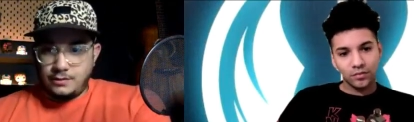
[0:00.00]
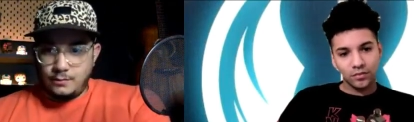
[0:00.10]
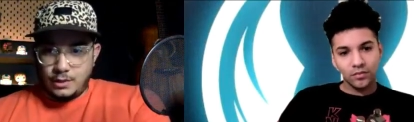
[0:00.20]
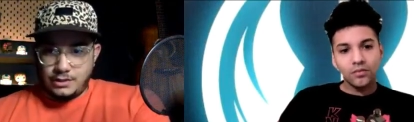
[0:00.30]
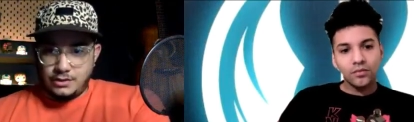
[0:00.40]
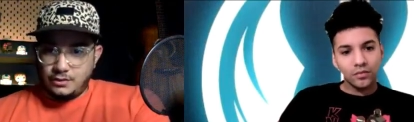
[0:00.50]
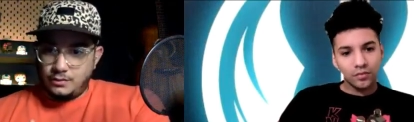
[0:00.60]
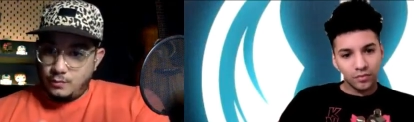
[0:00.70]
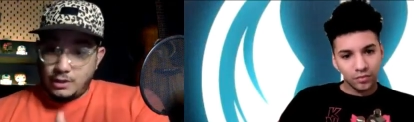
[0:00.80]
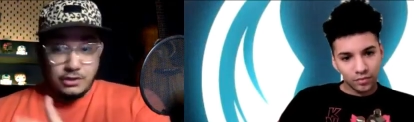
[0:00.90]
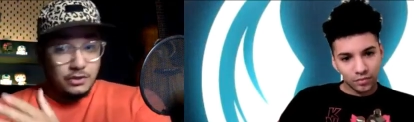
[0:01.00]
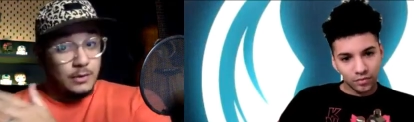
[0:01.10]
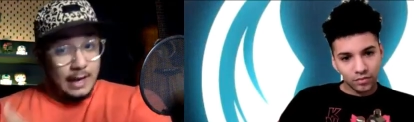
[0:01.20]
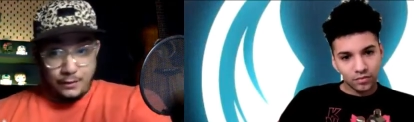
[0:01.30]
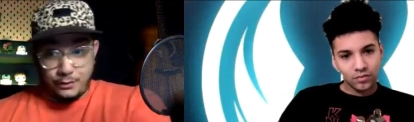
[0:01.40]
Speaker 1: one two one two
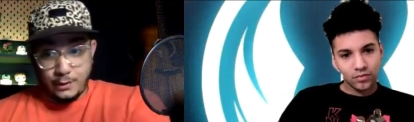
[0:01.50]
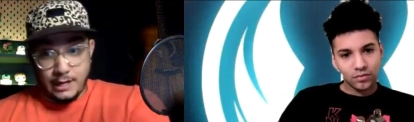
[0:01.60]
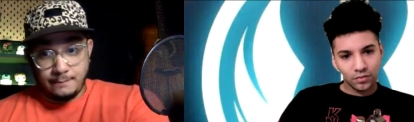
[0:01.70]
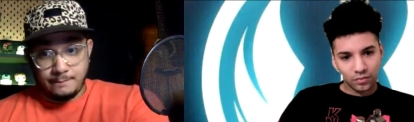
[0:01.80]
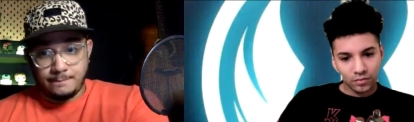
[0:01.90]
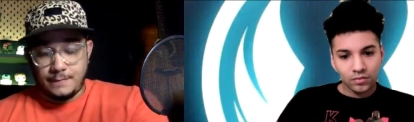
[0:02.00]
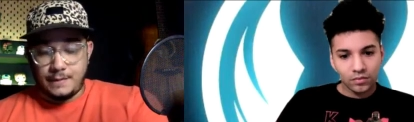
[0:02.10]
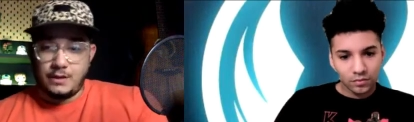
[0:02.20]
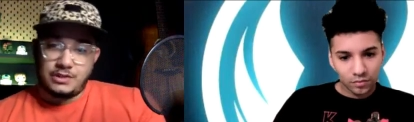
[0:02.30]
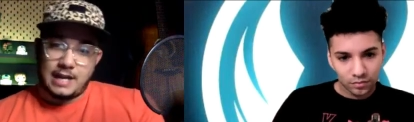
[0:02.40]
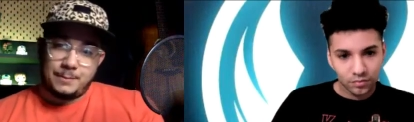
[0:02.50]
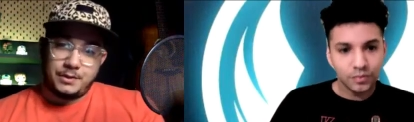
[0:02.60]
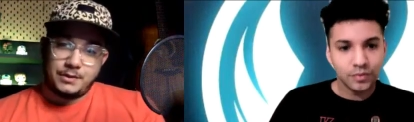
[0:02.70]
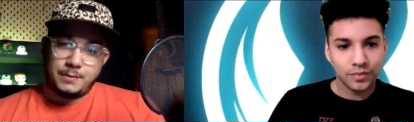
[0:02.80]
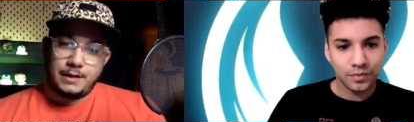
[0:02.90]
and three those
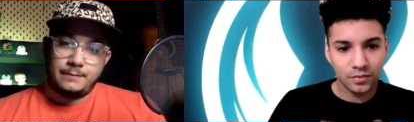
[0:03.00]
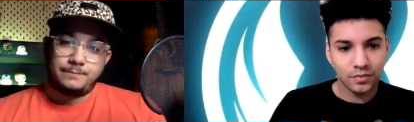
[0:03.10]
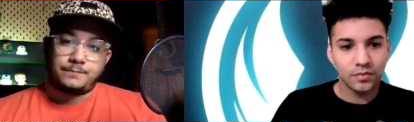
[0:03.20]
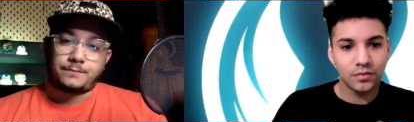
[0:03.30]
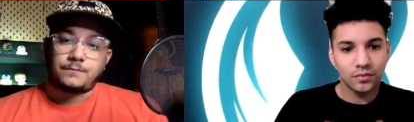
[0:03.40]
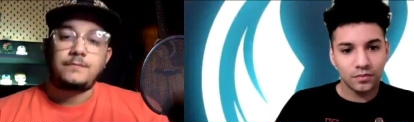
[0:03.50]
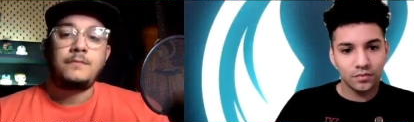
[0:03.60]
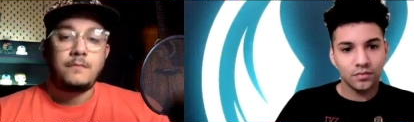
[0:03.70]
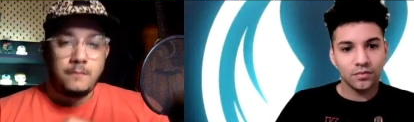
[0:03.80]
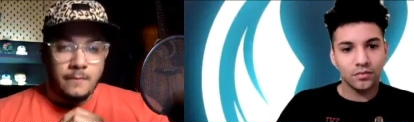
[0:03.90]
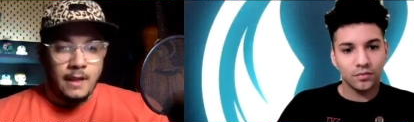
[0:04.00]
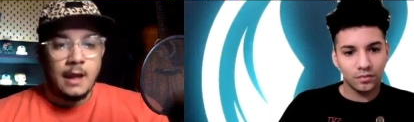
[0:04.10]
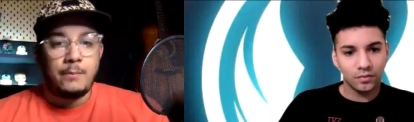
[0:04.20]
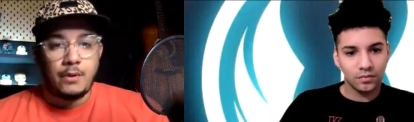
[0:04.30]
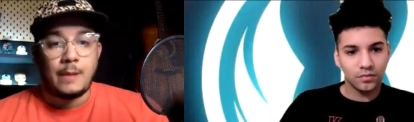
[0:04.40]
chapters, but I
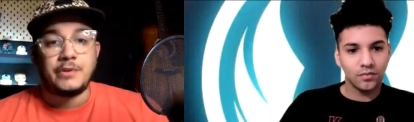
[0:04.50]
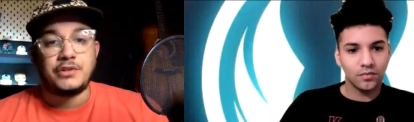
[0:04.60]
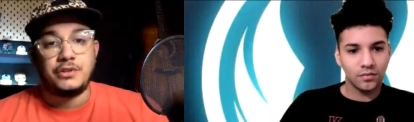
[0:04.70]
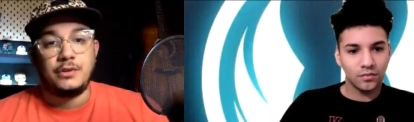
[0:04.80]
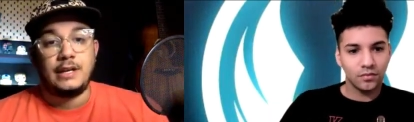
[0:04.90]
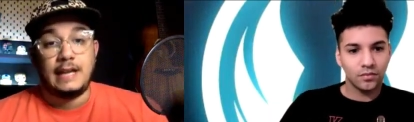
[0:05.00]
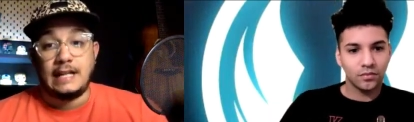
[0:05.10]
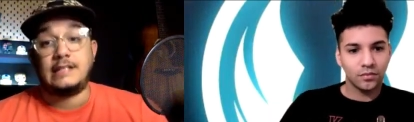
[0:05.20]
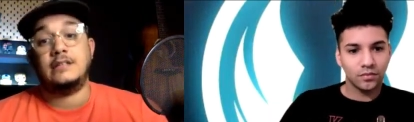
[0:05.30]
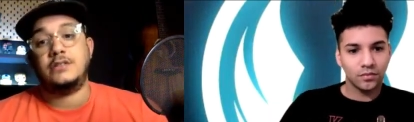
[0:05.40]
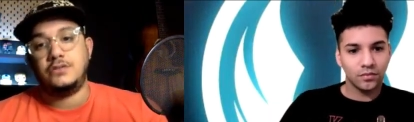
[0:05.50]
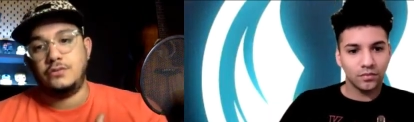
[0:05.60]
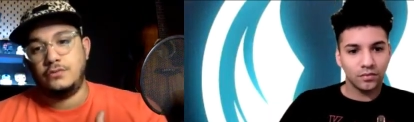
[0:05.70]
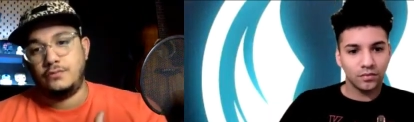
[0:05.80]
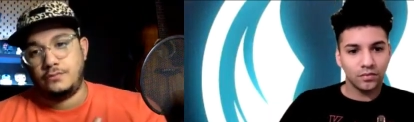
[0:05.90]
promise you it gets
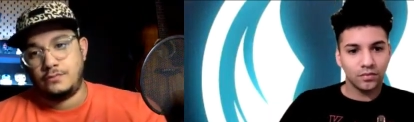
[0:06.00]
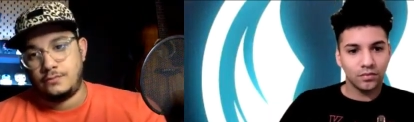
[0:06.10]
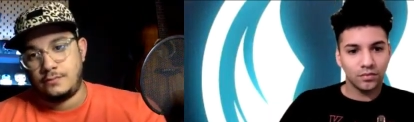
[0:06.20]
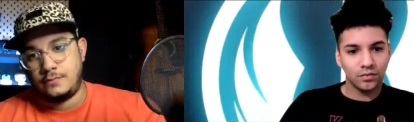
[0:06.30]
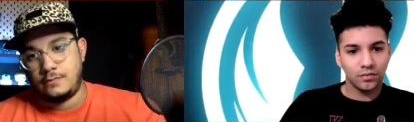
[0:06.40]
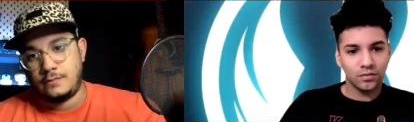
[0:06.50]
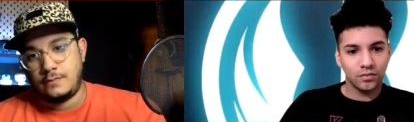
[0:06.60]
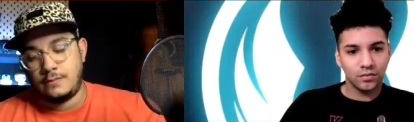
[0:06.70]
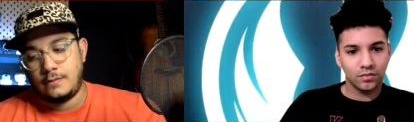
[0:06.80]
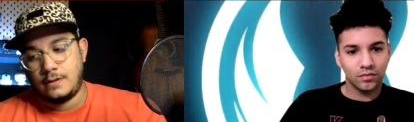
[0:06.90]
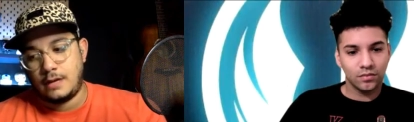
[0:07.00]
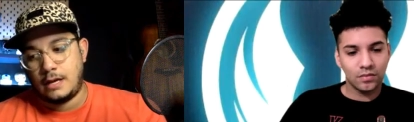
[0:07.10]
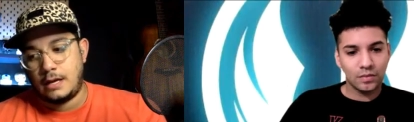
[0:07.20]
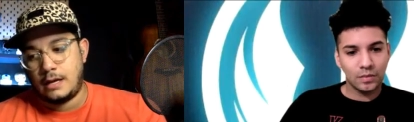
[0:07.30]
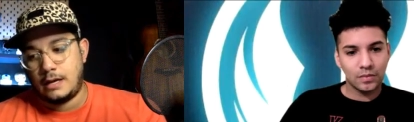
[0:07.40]
into.
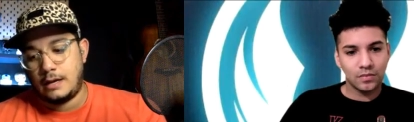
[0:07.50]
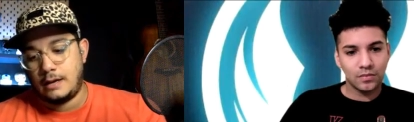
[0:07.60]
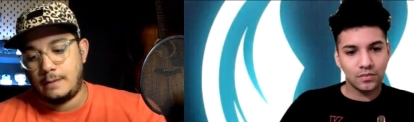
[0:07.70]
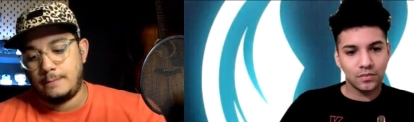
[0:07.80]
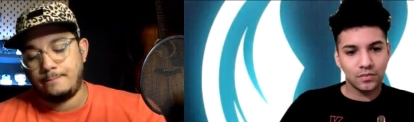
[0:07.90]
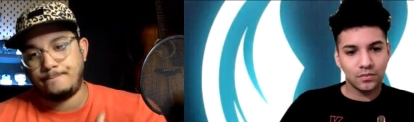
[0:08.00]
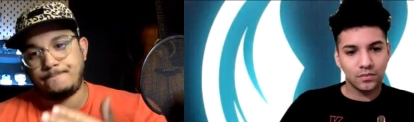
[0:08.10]
Uh, um,